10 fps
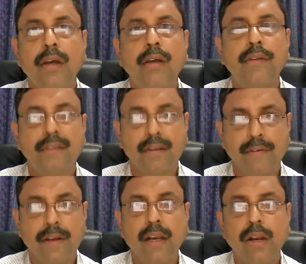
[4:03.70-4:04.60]

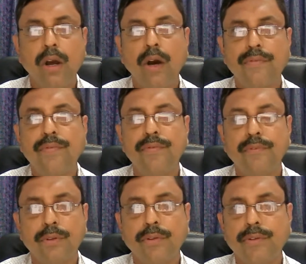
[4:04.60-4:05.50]
several of
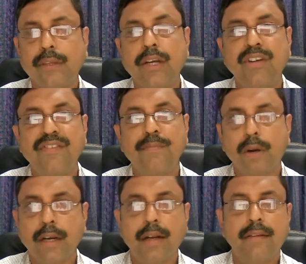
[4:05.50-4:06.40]
those kind of
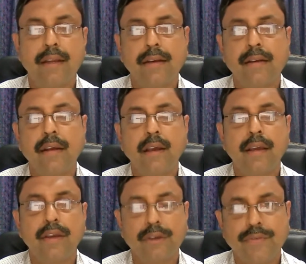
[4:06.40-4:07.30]
models, and
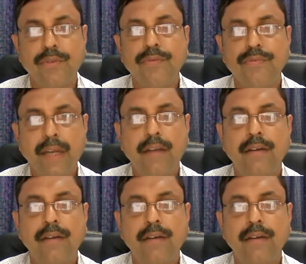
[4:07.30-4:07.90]
you have to fit